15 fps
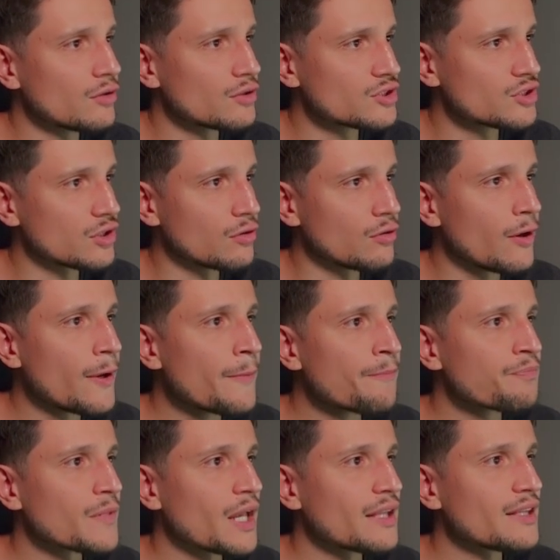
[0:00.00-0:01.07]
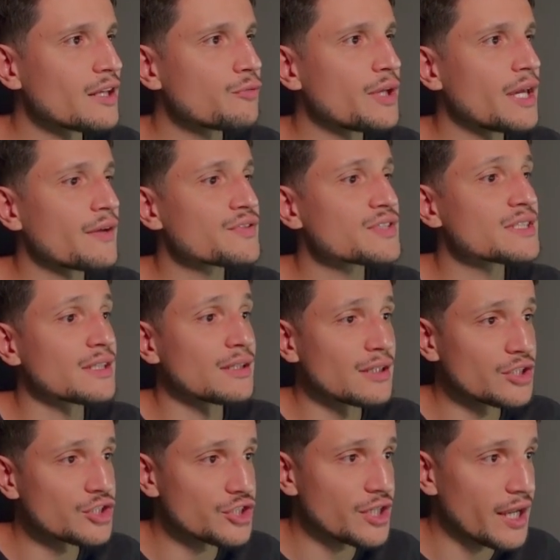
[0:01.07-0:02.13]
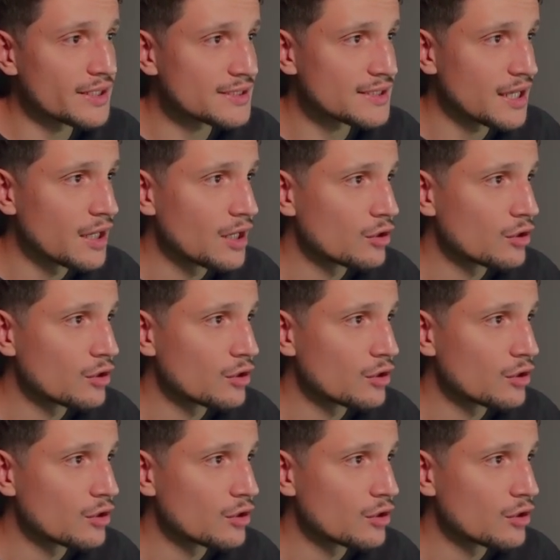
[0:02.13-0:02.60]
or so, and then we have still the chance